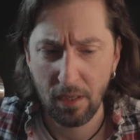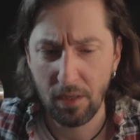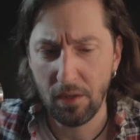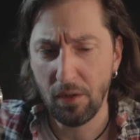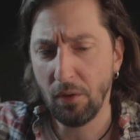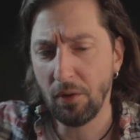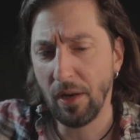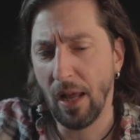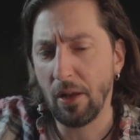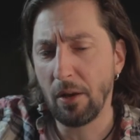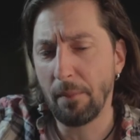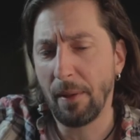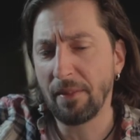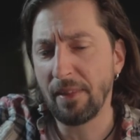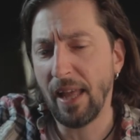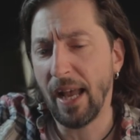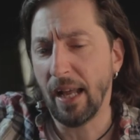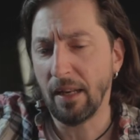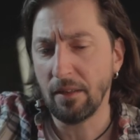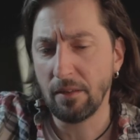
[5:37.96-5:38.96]
No doubt about
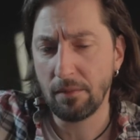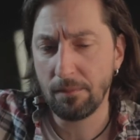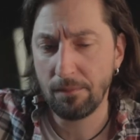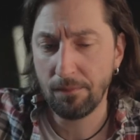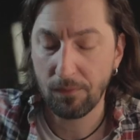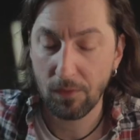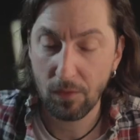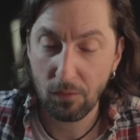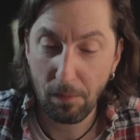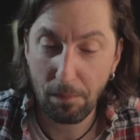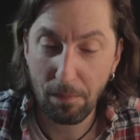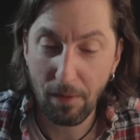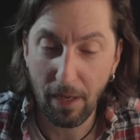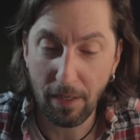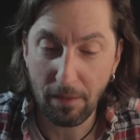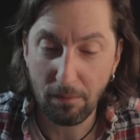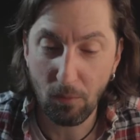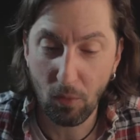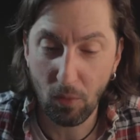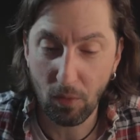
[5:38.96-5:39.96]
that,
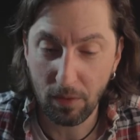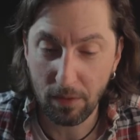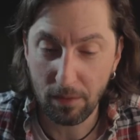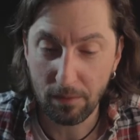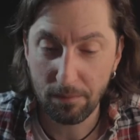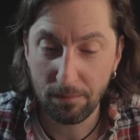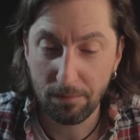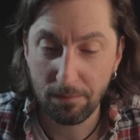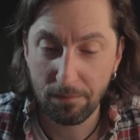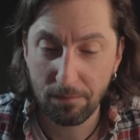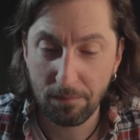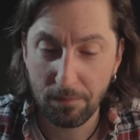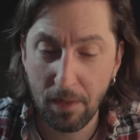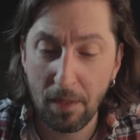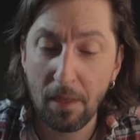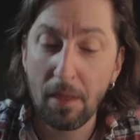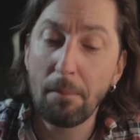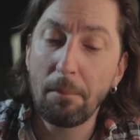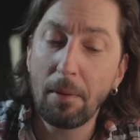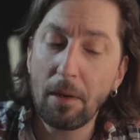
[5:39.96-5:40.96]
replied Morgan.
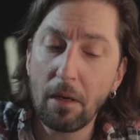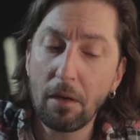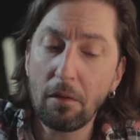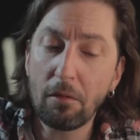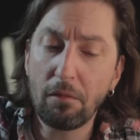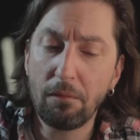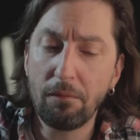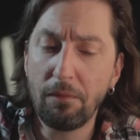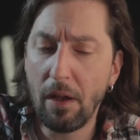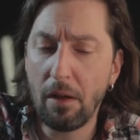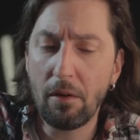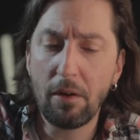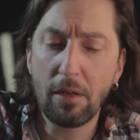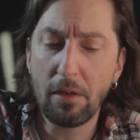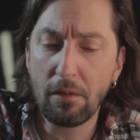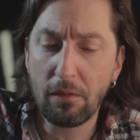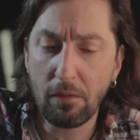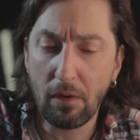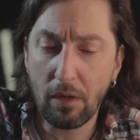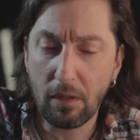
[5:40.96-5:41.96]
But it is very
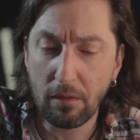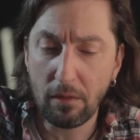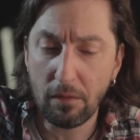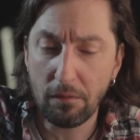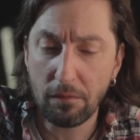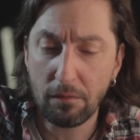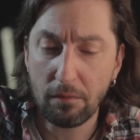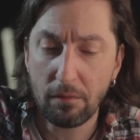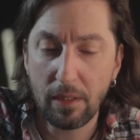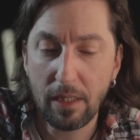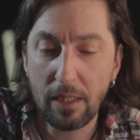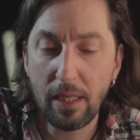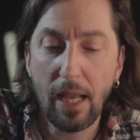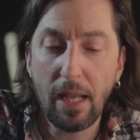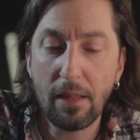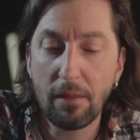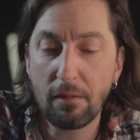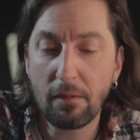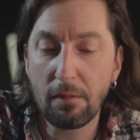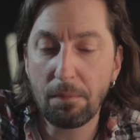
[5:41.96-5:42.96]
destructive and
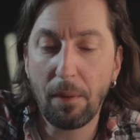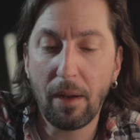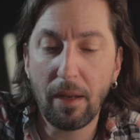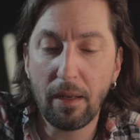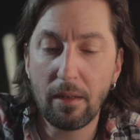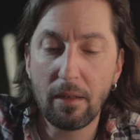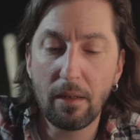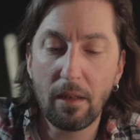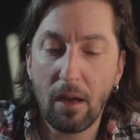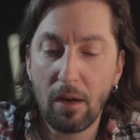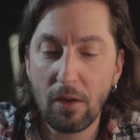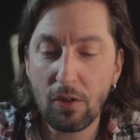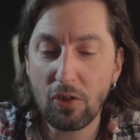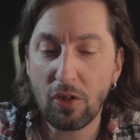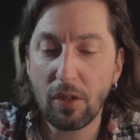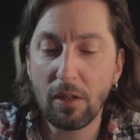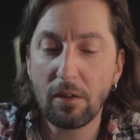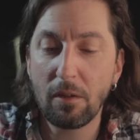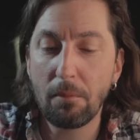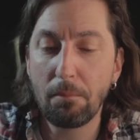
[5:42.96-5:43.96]
ends by
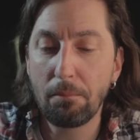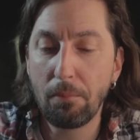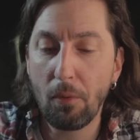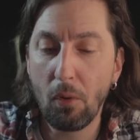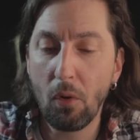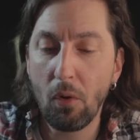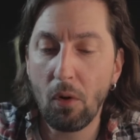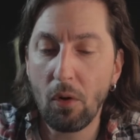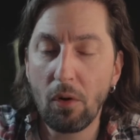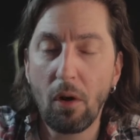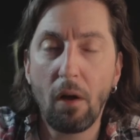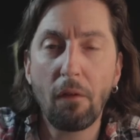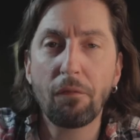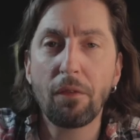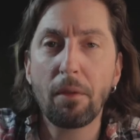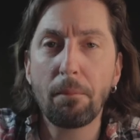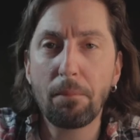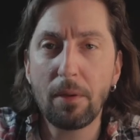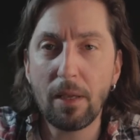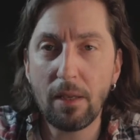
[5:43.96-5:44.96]
enlarging the bore of
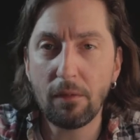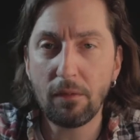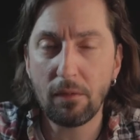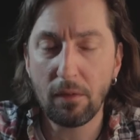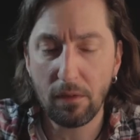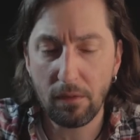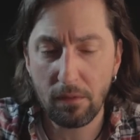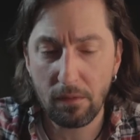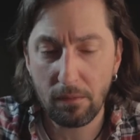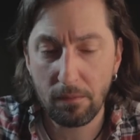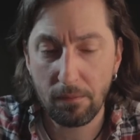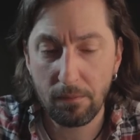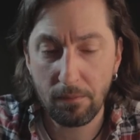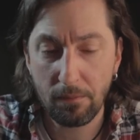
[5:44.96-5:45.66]
the pieces.